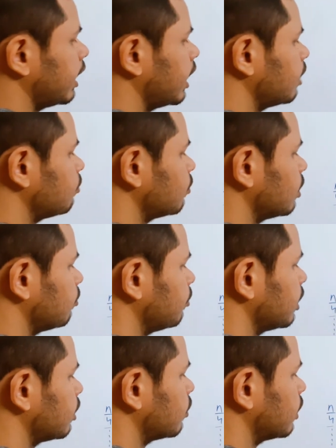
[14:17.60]
n will
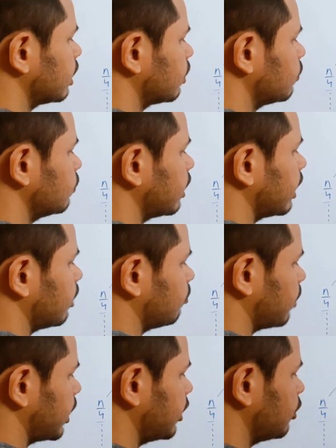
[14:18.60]
be going to n by